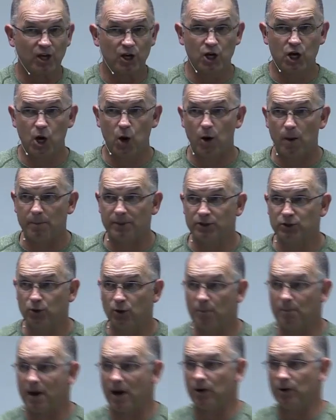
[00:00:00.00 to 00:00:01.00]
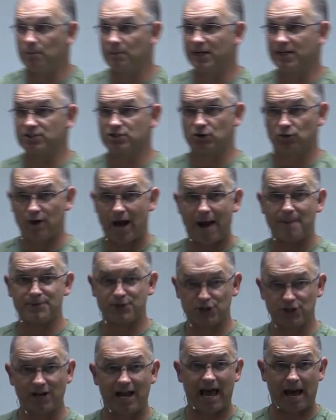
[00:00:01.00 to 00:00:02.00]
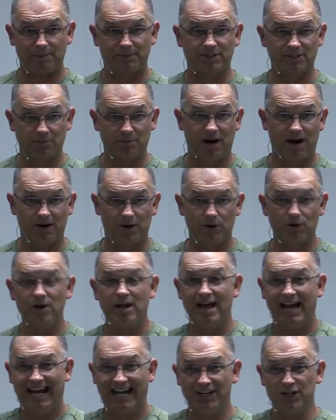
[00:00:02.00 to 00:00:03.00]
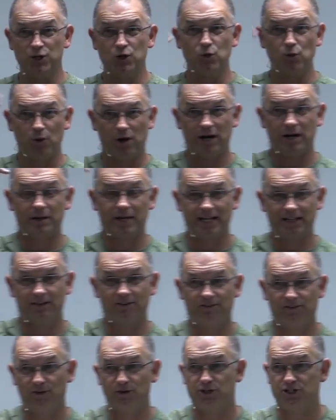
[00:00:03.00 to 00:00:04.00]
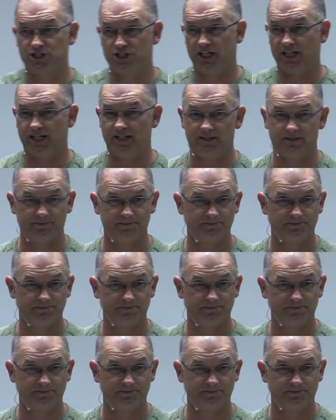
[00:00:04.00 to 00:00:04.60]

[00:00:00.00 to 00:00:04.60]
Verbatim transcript: go up into a mountain because the rapture is going to happen tomorrow and you want to get the first seat.